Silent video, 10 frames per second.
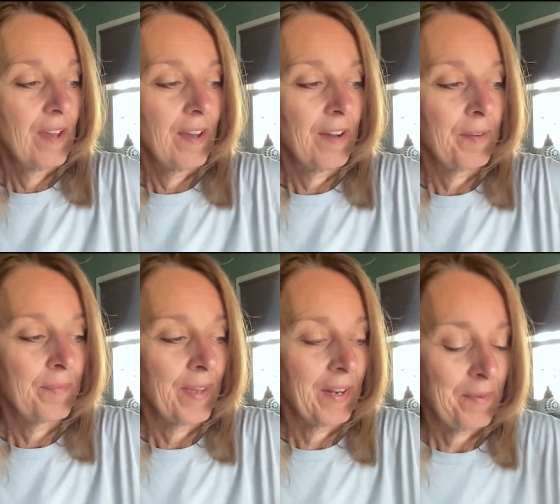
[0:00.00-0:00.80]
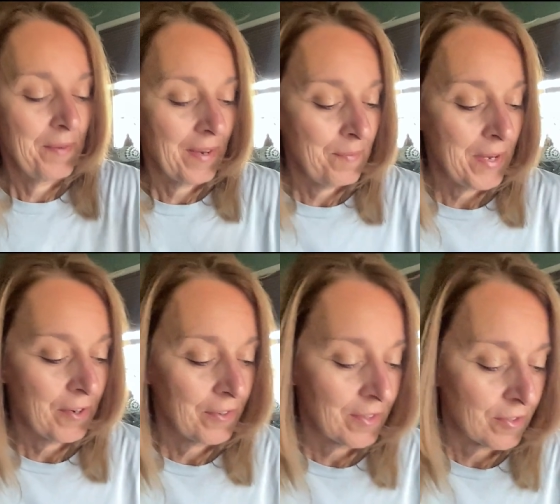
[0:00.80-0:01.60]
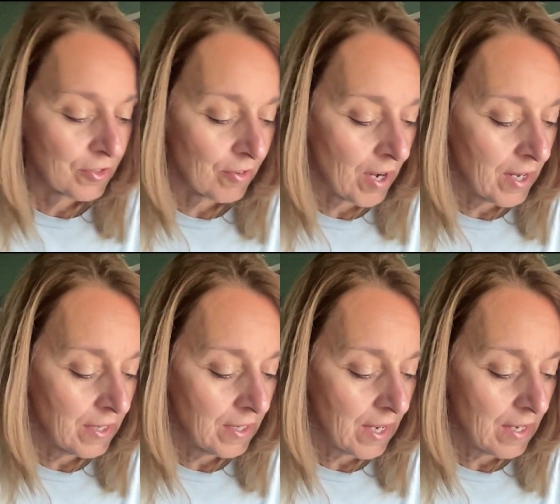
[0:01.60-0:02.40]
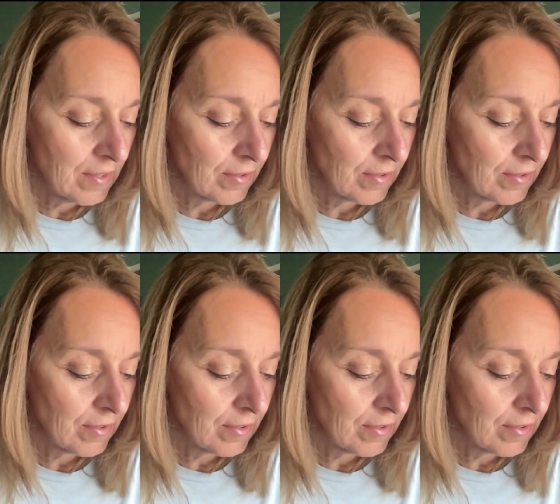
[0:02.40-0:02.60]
Um, I, am hearing the scrying again,